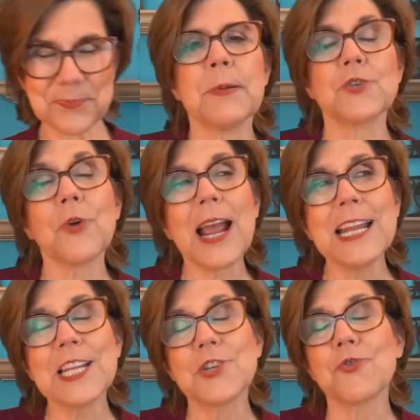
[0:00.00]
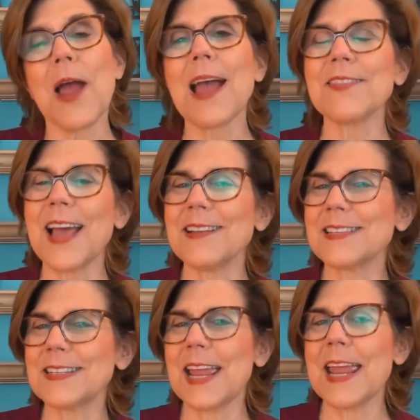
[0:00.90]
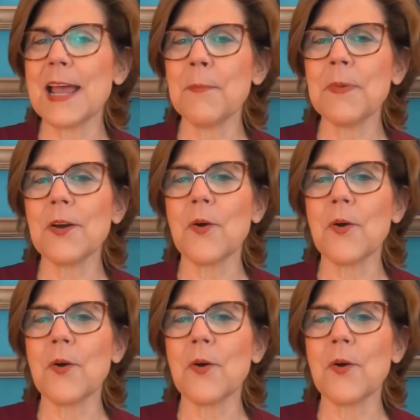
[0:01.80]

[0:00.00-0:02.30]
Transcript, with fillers: But trying to track that scam